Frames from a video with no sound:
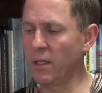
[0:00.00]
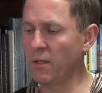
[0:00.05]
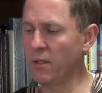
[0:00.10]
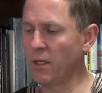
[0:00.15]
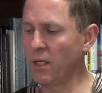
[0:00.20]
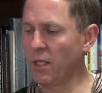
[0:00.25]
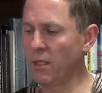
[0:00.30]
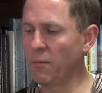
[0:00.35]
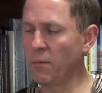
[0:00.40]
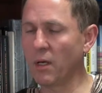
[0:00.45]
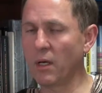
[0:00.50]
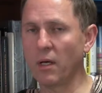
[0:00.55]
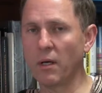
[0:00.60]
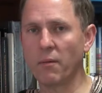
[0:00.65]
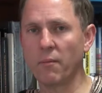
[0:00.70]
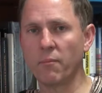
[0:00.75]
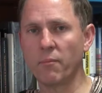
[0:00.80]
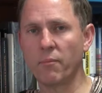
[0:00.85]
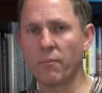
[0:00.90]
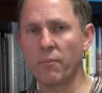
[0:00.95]
The
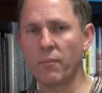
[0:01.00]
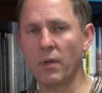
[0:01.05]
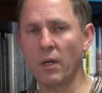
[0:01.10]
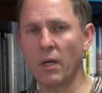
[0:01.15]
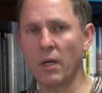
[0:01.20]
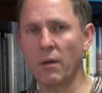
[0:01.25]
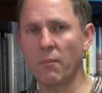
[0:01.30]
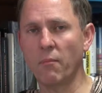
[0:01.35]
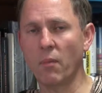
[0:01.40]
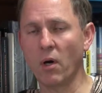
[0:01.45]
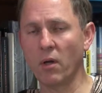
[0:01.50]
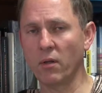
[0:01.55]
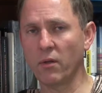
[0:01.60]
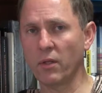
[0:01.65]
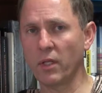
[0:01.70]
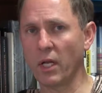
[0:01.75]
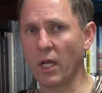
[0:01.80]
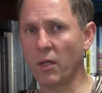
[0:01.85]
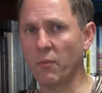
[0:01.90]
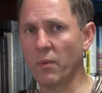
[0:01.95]
model
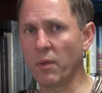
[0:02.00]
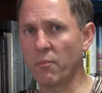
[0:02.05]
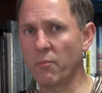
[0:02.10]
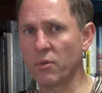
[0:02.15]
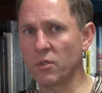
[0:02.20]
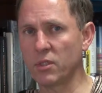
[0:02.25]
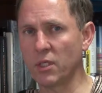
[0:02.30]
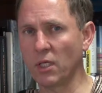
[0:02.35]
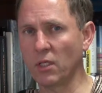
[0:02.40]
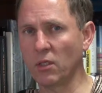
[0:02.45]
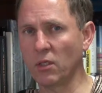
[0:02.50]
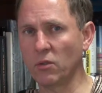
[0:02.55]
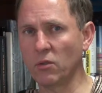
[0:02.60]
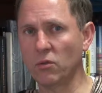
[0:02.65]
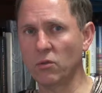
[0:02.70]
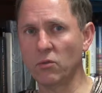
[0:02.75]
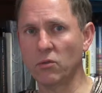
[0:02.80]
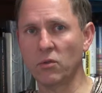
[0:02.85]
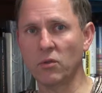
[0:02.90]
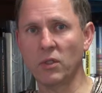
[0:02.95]
that I'll be presenting
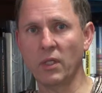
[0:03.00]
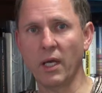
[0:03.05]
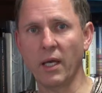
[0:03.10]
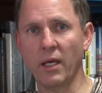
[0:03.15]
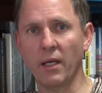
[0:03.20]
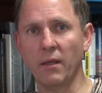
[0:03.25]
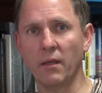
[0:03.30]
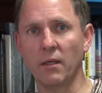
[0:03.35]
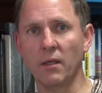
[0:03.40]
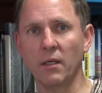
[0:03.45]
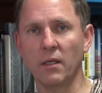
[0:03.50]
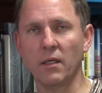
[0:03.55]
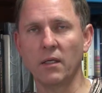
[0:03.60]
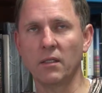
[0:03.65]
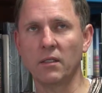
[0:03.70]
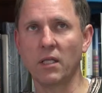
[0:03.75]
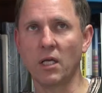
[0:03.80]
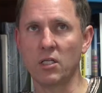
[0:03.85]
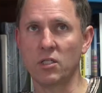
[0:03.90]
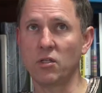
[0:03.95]
to you today
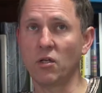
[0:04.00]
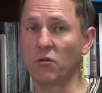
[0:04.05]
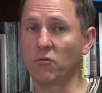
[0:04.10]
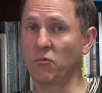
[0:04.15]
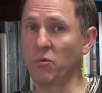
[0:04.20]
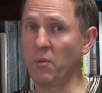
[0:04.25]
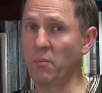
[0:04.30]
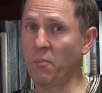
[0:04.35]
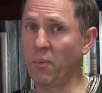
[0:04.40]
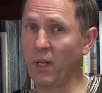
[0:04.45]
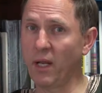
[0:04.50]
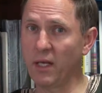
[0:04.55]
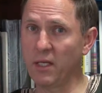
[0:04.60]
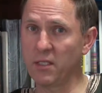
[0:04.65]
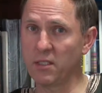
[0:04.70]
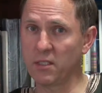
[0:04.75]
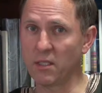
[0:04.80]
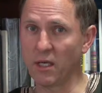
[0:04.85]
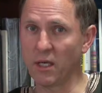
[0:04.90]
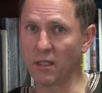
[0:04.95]
does not
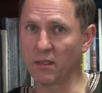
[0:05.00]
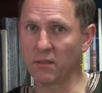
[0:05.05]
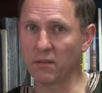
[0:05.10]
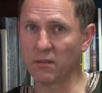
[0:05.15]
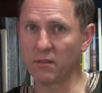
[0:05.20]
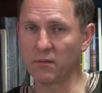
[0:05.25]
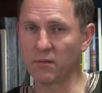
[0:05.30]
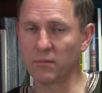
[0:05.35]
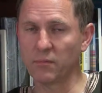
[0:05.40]
replace that,